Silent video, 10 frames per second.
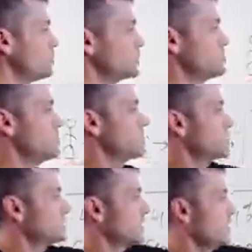plugged in
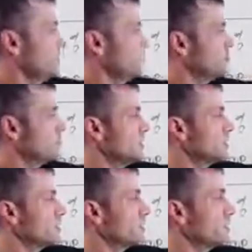and I can say, hey, here's
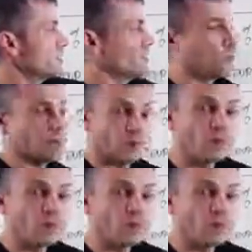a funnel for